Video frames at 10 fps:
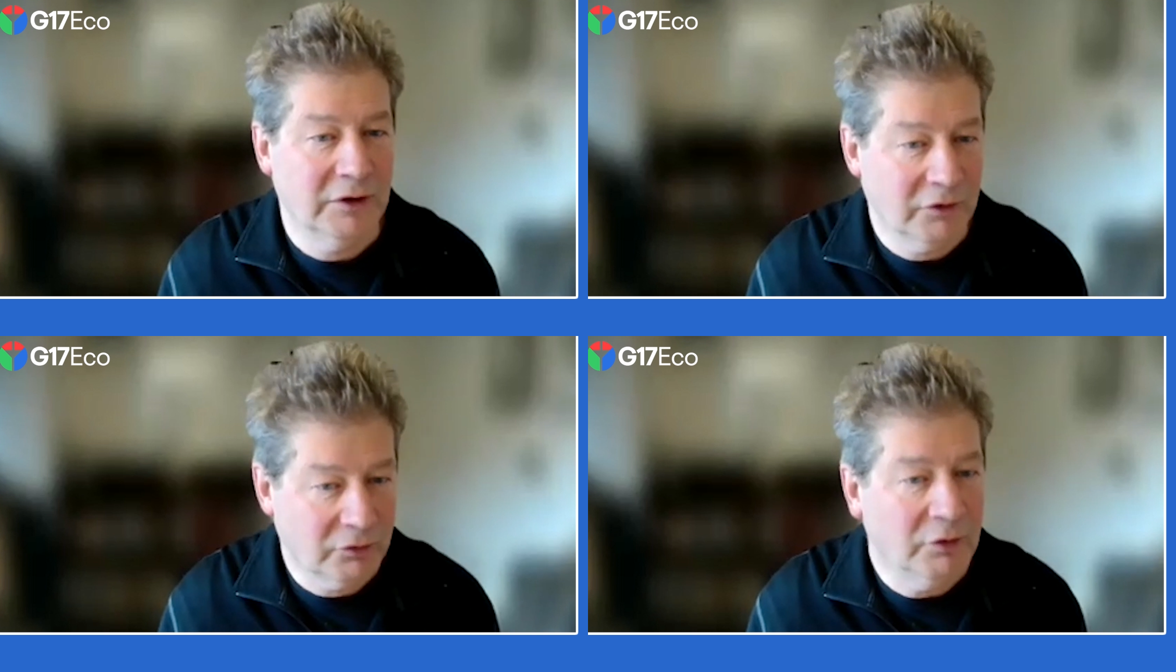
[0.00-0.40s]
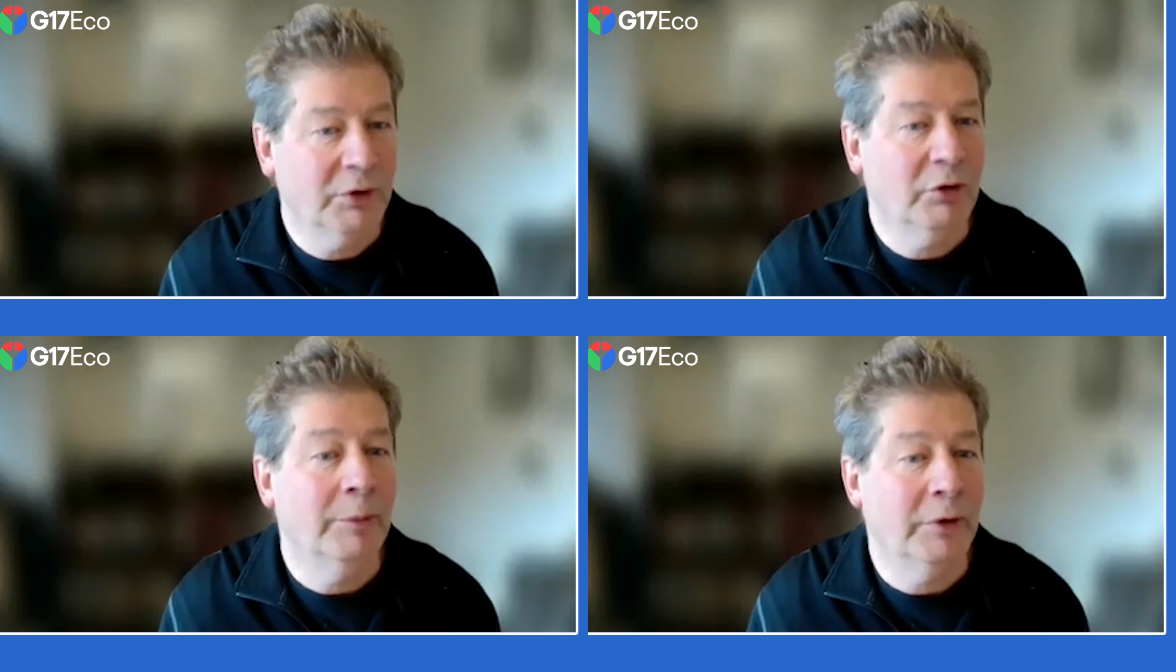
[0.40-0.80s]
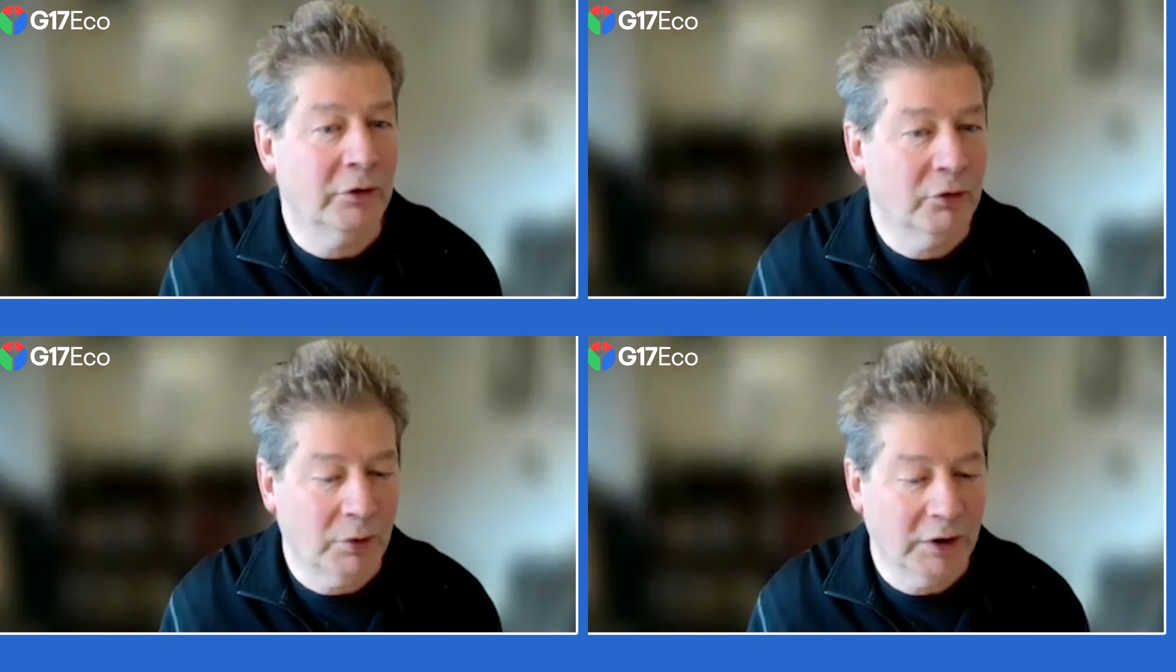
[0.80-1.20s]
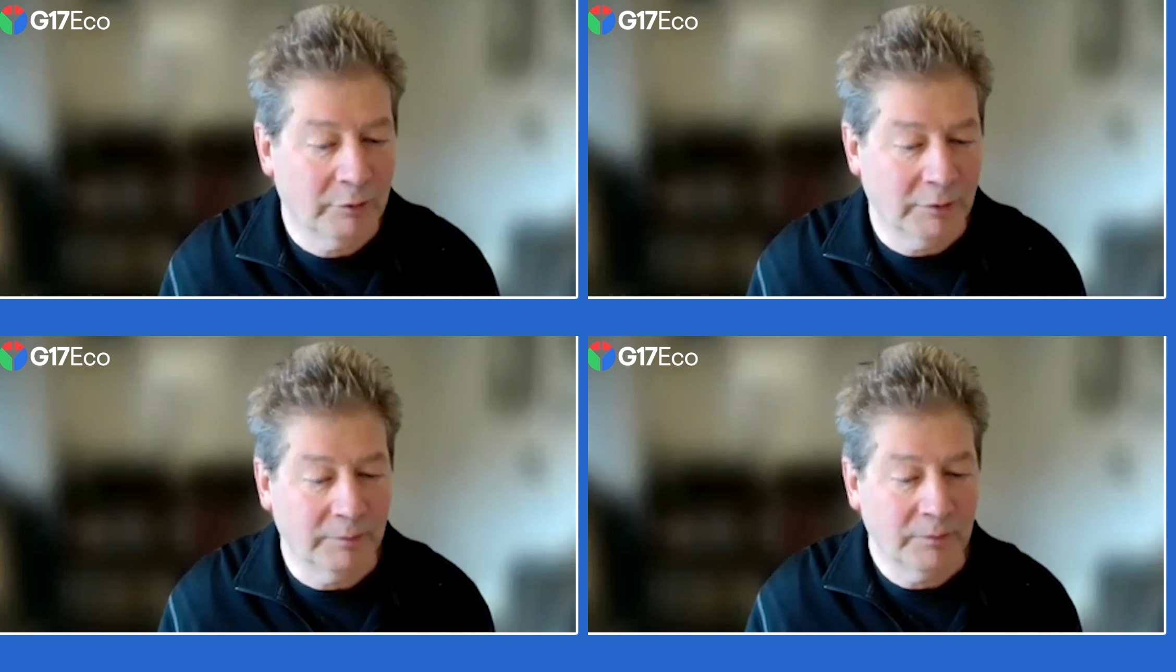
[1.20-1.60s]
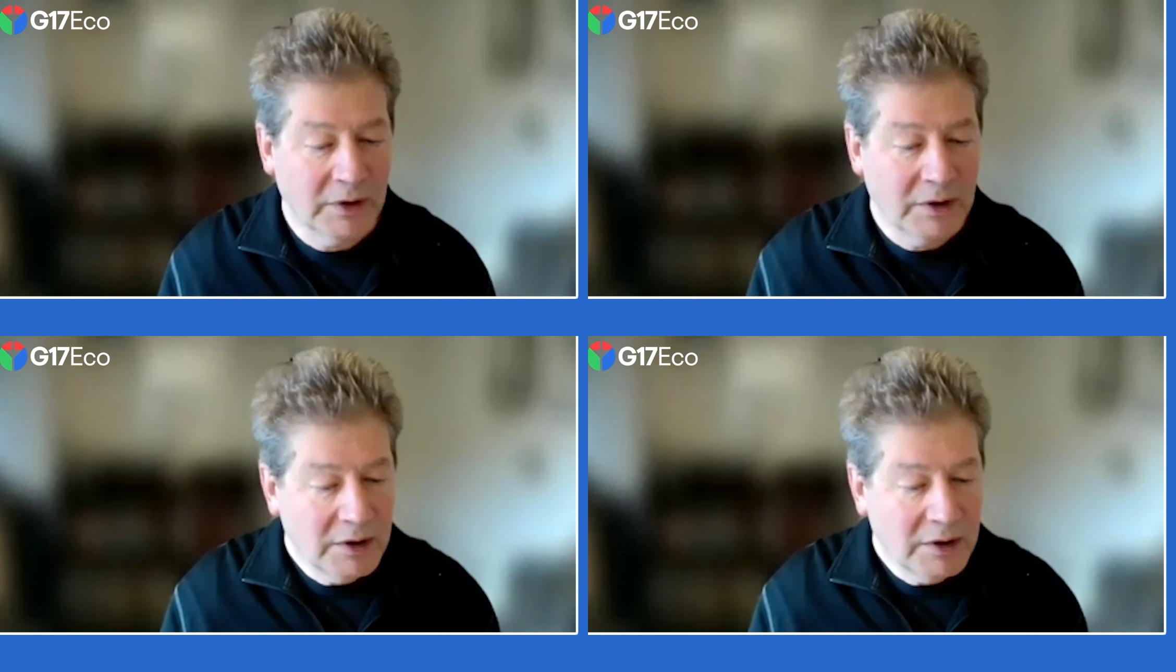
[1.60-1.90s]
It's going to become a requirement.